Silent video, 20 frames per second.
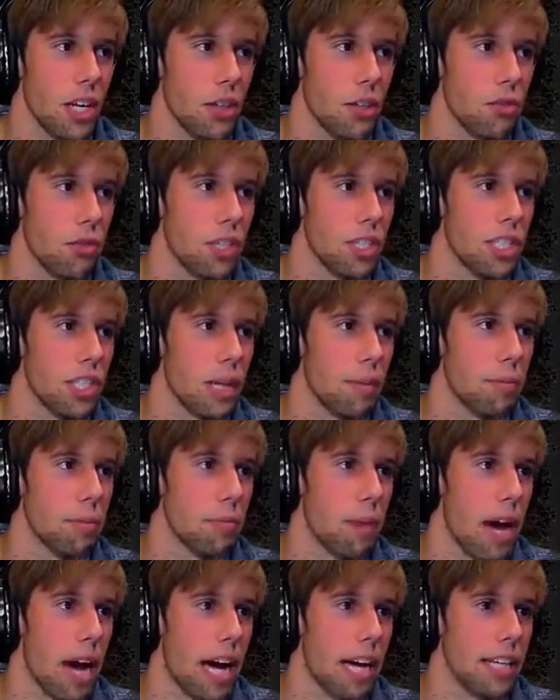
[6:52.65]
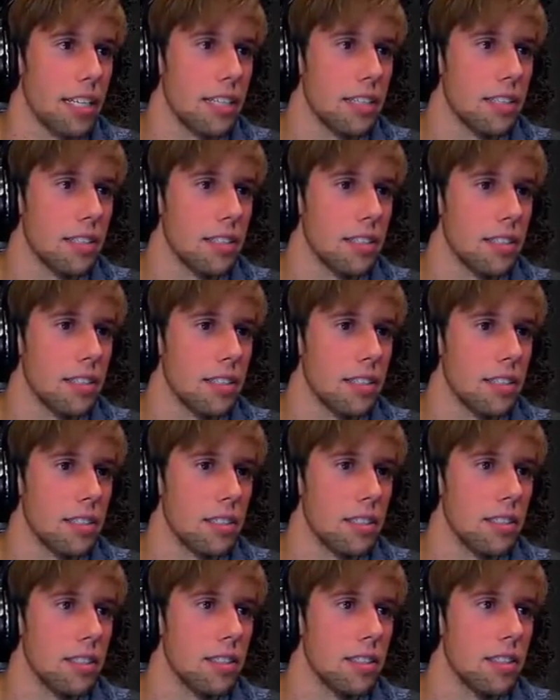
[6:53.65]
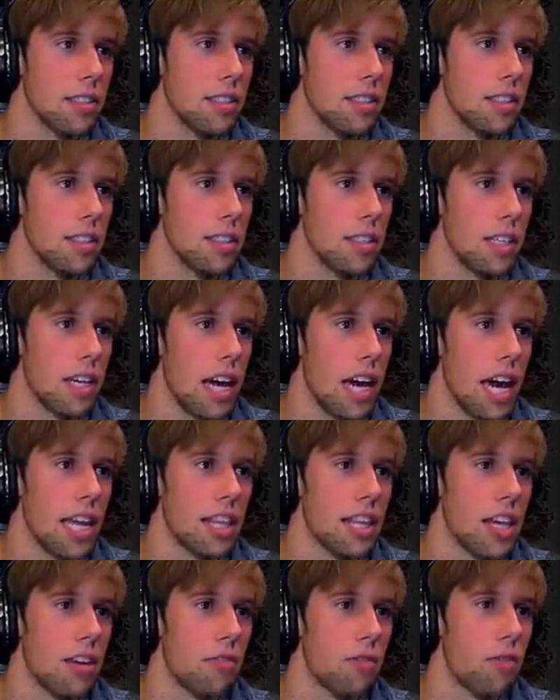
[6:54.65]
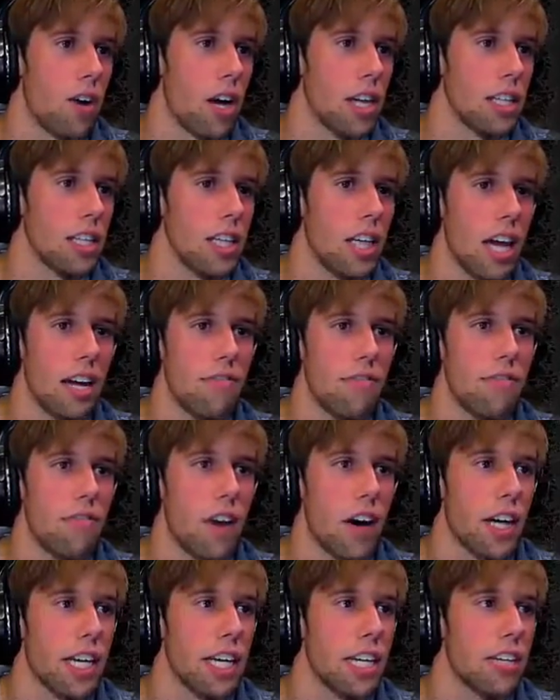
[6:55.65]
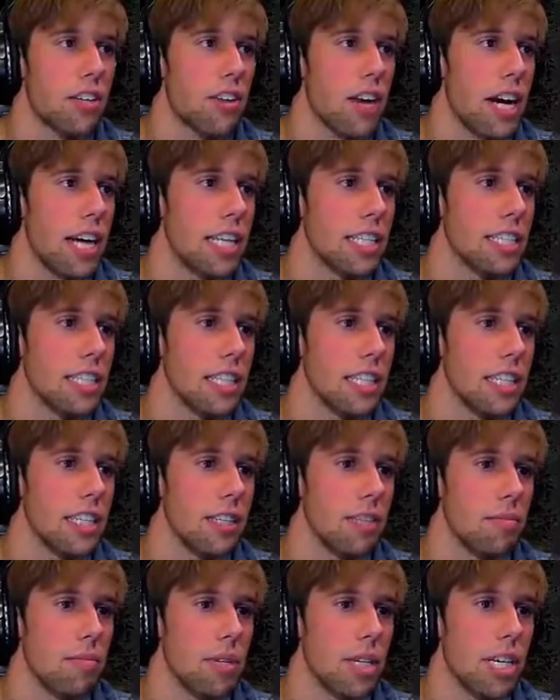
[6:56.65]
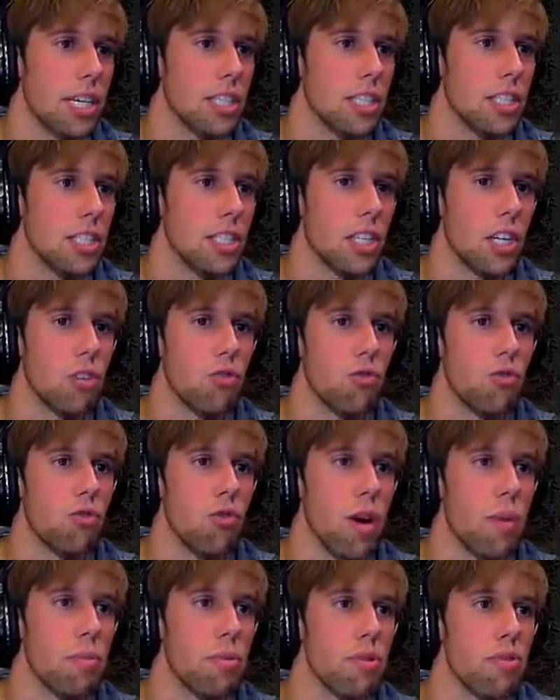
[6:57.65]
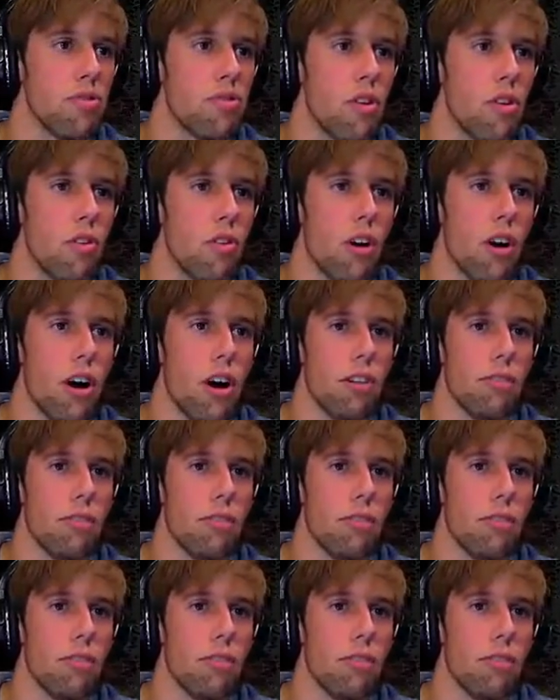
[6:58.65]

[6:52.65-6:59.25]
Take three steps back. And then run like fucking crazy. Because he's gonna rip your throat